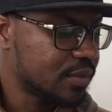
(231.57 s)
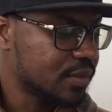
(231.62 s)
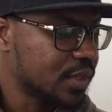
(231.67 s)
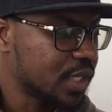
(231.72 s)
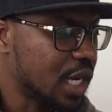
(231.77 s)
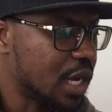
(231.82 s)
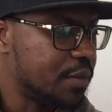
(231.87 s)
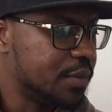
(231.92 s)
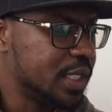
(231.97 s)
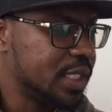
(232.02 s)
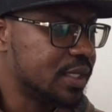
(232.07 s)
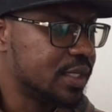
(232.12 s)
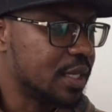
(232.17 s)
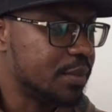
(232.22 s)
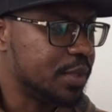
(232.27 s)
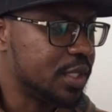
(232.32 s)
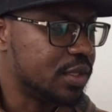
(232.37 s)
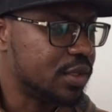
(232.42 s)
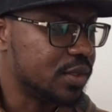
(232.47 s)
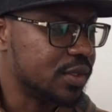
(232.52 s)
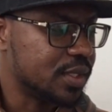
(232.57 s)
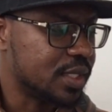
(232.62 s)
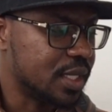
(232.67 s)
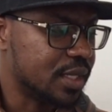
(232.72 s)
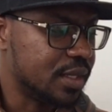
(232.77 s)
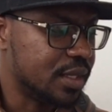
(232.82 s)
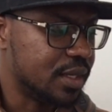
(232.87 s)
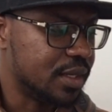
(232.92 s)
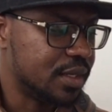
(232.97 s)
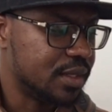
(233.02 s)
how many semitones are
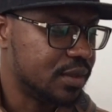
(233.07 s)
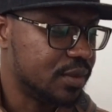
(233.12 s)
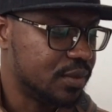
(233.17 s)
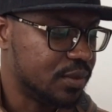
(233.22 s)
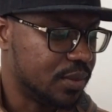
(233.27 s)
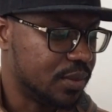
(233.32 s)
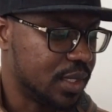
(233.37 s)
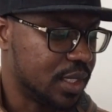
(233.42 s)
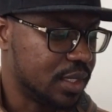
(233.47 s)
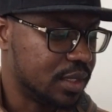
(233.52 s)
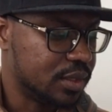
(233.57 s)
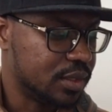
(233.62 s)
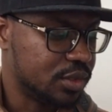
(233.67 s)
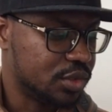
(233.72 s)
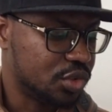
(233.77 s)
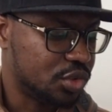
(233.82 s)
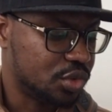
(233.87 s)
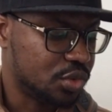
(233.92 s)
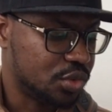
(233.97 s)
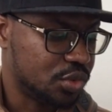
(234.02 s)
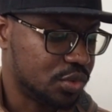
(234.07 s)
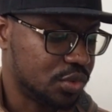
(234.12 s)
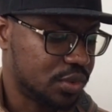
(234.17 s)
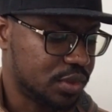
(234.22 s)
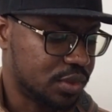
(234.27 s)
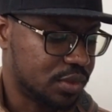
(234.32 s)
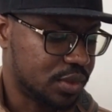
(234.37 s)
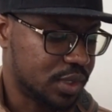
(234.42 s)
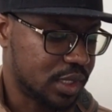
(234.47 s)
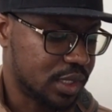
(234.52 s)
there? 1, 2,
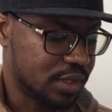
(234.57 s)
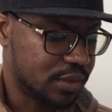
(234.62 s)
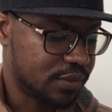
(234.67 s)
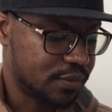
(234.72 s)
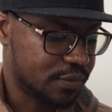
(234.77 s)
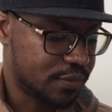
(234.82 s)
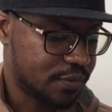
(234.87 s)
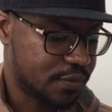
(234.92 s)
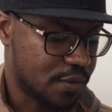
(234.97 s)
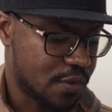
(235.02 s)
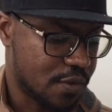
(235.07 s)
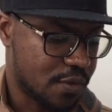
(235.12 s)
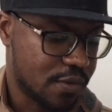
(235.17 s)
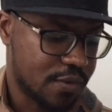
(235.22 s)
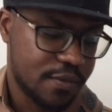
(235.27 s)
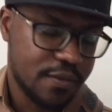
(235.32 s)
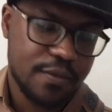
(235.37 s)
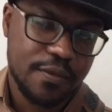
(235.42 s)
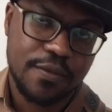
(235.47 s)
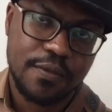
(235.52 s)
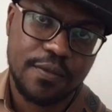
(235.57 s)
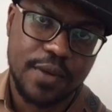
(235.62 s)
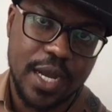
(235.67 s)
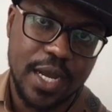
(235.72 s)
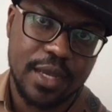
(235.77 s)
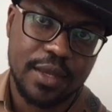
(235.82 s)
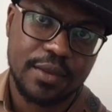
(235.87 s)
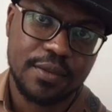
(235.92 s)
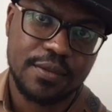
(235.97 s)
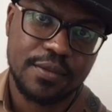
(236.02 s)
3, 4,
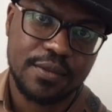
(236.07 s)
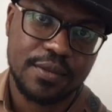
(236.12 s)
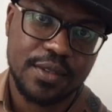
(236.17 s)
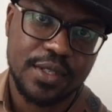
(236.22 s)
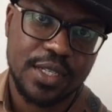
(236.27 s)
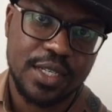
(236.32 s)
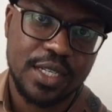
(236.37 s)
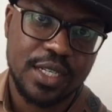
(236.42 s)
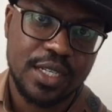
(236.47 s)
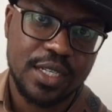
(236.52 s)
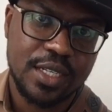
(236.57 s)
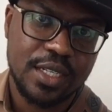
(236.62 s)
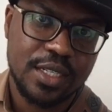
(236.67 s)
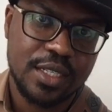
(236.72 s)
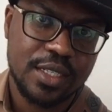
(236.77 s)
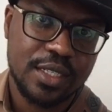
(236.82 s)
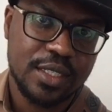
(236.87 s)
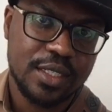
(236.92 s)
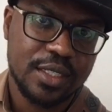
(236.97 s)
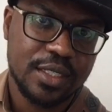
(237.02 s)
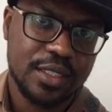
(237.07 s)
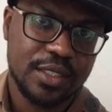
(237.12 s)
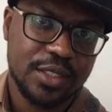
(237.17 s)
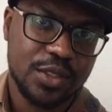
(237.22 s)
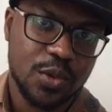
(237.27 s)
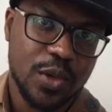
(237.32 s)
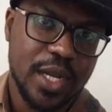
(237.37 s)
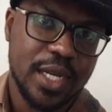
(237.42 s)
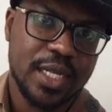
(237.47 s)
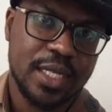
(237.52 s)
5. So
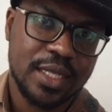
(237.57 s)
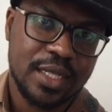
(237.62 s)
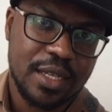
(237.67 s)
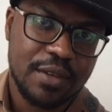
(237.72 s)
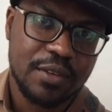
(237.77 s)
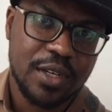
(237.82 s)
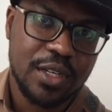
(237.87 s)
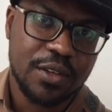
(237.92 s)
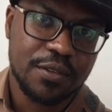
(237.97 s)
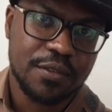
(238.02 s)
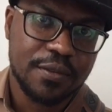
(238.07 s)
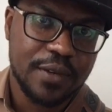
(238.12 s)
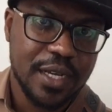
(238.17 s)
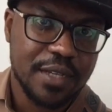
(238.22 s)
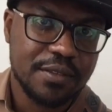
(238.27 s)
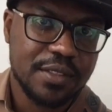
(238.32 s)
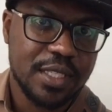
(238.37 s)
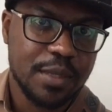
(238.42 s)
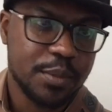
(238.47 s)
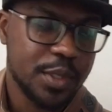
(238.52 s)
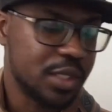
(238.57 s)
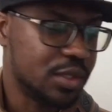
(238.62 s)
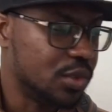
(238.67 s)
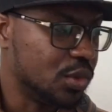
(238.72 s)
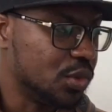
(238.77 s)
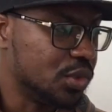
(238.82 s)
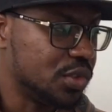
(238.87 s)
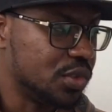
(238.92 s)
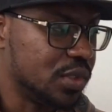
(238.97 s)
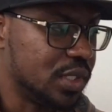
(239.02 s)
an interval of 5
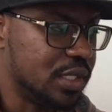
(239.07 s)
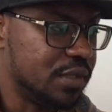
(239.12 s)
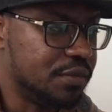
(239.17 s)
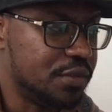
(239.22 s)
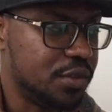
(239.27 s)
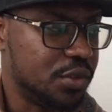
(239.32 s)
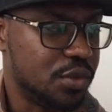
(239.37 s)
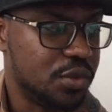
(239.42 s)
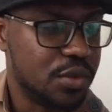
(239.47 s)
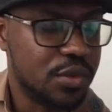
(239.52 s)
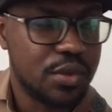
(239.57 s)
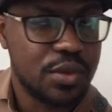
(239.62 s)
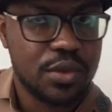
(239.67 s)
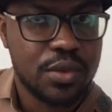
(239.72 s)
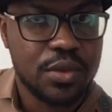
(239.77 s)
semitones will give you